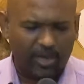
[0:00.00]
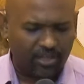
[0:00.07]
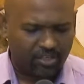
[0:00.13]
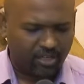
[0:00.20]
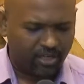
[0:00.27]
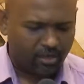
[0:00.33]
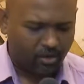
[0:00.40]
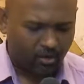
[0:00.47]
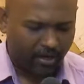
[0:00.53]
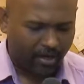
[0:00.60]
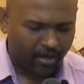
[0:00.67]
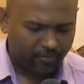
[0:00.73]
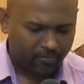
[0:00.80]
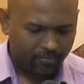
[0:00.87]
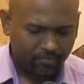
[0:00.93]
being cheated
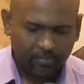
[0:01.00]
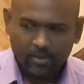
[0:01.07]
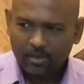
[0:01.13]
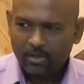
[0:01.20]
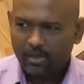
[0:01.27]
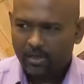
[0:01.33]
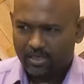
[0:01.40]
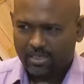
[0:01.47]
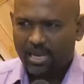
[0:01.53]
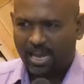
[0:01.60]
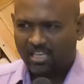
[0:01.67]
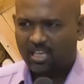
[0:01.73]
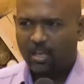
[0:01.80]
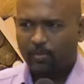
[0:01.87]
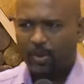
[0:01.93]
okay? Is he
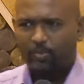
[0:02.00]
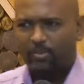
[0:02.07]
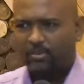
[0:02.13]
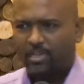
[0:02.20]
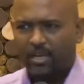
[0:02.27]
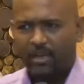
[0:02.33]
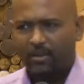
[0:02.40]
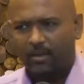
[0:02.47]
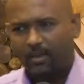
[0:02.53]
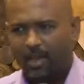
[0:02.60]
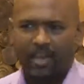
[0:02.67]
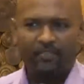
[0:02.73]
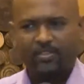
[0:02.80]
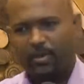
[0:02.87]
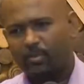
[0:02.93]
asking people saying,
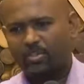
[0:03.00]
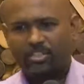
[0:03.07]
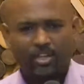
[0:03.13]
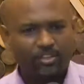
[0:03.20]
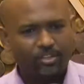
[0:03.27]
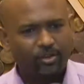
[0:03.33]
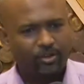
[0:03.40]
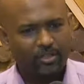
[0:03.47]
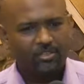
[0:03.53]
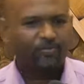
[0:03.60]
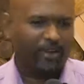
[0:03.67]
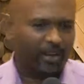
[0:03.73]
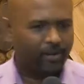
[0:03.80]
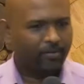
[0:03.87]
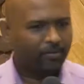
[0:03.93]
Hey, if someone cheats you, it's
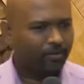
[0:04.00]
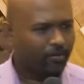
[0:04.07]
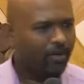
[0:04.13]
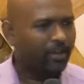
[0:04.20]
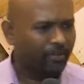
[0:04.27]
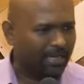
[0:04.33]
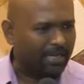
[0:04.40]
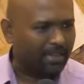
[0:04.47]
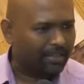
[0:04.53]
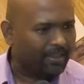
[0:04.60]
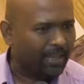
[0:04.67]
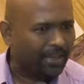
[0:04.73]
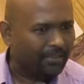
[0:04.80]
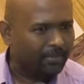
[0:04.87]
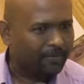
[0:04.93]
fine, leave it like
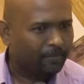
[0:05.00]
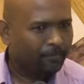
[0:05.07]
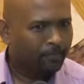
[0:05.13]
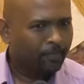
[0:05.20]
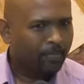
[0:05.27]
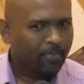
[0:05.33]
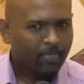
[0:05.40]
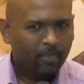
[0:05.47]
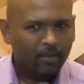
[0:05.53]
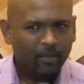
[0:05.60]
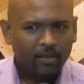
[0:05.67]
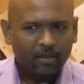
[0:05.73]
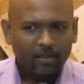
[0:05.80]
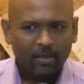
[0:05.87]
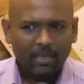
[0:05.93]
that?
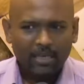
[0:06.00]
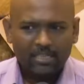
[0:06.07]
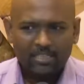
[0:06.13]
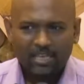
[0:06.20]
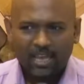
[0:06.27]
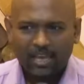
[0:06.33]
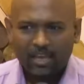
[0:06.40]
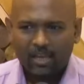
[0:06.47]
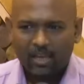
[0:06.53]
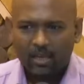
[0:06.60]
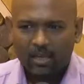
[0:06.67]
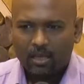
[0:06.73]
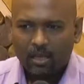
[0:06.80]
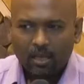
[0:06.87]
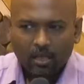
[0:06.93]
He is saying,
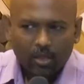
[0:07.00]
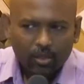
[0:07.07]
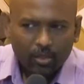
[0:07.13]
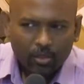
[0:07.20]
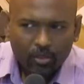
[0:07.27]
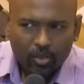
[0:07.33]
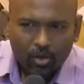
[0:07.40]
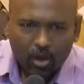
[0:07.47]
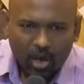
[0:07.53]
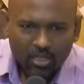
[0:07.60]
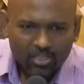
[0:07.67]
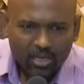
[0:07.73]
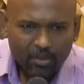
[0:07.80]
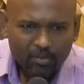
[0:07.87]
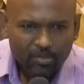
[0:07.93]
the
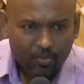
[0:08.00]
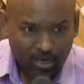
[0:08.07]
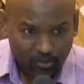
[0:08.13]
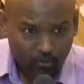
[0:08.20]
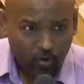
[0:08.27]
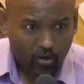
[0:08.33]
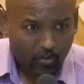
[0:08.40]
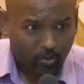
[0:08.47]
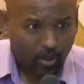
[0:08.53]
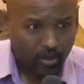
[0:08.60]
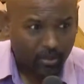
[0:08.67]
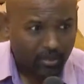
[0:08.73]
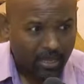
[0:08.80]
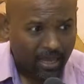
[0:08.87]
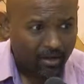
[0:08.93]
Lord's name is much more
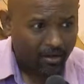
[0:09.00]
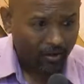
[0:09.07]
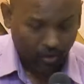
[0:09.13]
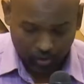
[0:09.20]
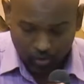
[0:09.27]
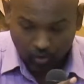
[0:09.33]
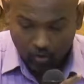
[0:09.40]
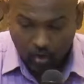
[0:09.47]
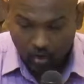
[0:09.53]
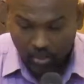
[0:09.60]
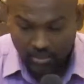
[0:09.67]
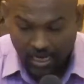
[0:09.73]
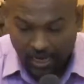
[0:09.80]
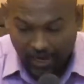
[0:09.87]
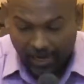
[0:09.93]
important than your
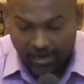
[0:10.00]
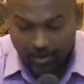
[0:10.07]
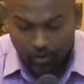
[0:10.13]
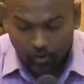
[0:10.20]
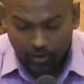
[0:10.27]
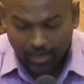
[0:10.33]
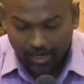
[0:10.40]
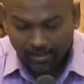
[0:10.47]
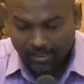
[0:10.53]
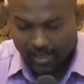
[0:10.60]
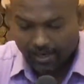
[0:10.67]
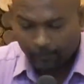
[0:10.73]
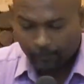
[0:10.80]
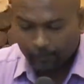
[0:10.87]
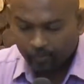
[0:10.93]
laws. And look at
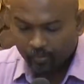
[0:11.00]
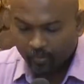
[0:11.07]
that.